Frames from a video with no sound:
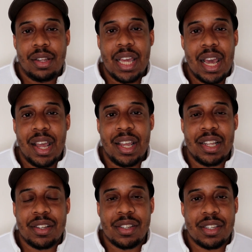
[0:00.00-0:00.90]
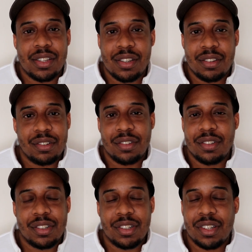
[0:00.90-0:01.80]
yeah, it's
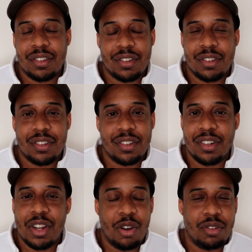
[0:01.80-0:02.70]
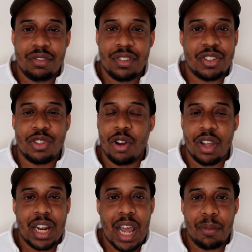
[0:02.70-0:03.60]
not
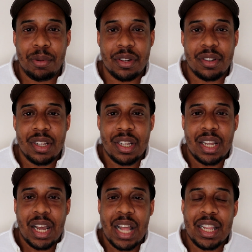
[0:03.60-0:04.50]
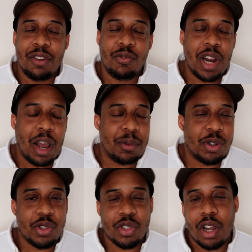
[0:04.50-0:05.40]
going to happen. And then Real
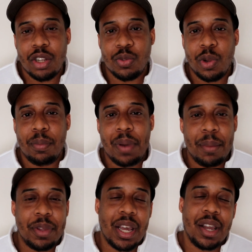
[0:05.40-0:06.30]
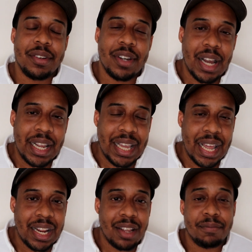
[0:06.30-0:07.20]
Madrid starts on Aubameyang. I
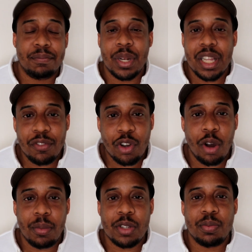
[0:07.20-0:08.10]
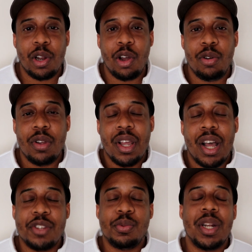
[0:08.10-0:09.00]
get it, but leave your comments below,
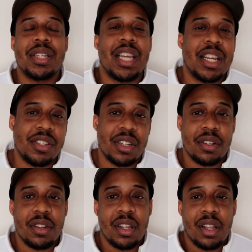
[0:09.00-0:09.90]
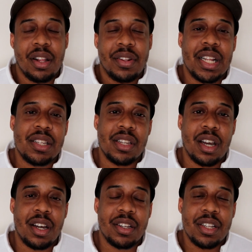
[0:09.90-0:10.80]
as well as Gerson. Let's
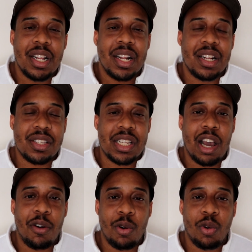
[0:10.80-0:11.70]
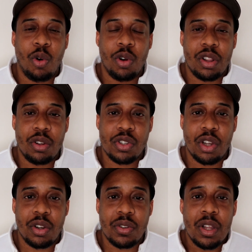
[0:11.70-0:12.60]
see how all of those
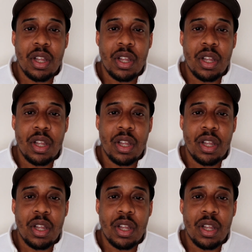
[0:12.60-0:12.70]
go.